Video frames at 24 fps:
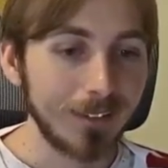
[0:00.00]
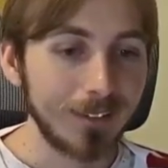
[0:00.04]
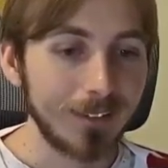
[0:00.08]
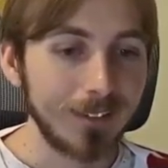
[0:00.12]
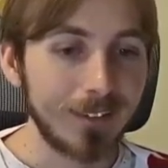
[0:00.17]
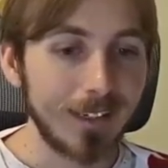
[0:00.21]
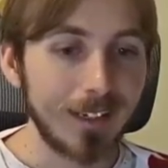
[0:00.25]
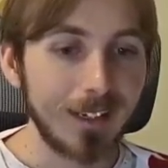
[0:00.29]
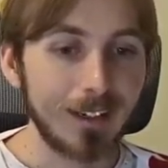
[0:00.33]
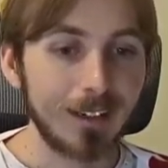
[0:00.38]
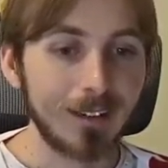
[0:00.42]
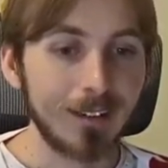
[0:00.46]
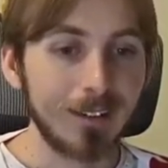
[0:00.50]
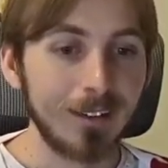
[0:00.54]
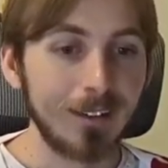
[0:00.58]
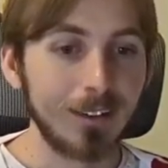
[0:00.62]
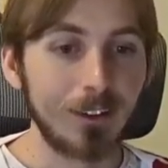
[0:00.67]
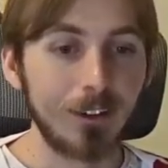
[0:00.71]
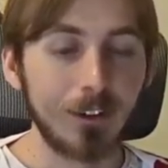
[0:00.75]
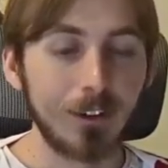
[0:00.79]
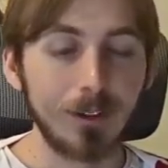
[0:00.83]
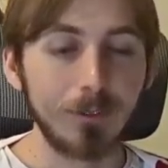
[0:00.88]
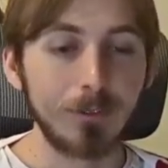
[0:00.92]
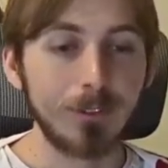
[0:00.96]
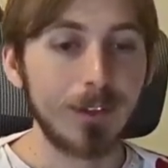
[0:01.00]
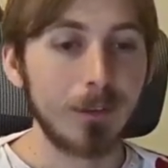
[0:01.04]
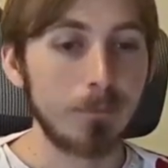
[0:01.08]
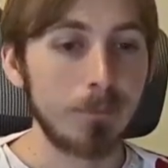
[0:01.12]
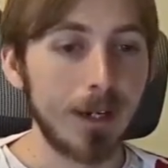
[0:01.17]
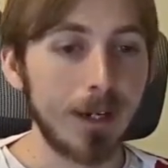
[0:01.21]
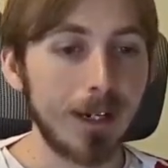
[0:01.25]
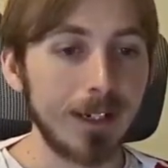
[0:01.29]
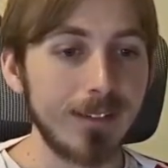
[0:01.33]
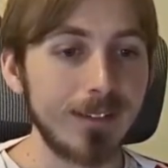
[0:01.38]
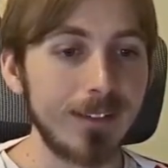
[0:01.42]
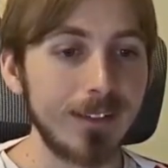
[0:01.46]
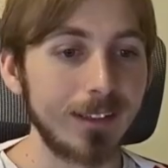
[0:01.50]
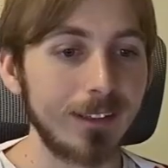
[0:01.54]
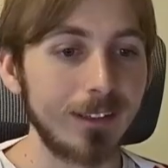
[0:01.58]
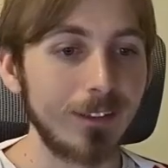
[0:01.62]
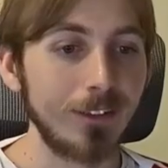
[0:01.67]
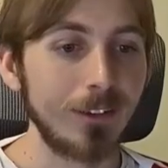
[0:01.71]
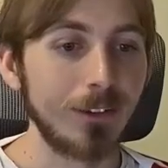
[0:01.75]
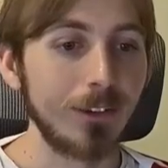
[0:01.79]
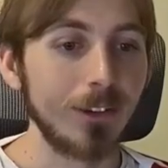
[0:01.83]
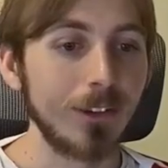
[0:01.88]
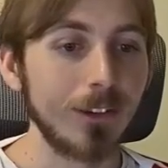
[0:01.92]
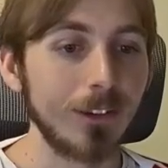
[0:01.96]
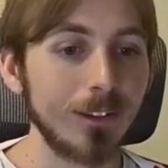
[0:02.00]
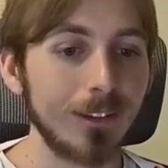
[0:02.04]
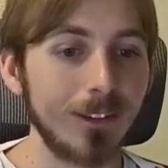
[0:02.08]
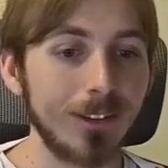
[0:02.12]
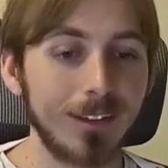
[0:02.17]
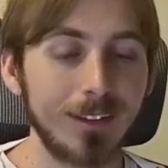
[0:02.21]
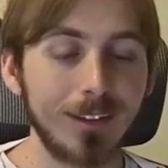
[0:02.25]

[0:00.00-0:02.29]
Yeah, going with the basic look.